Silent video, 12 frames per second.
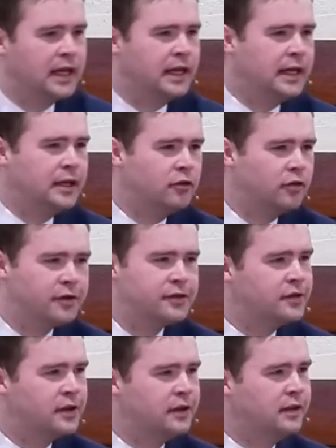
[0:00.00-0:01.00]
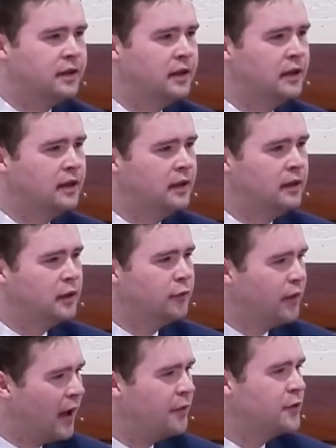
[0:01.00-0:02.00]
and he trusted the
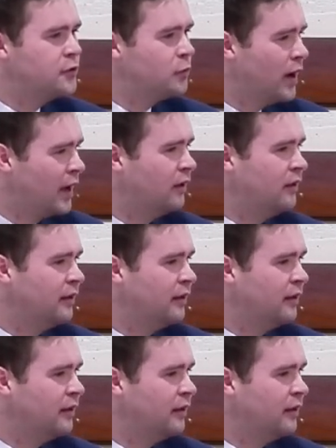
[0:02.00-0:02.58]
Father's will.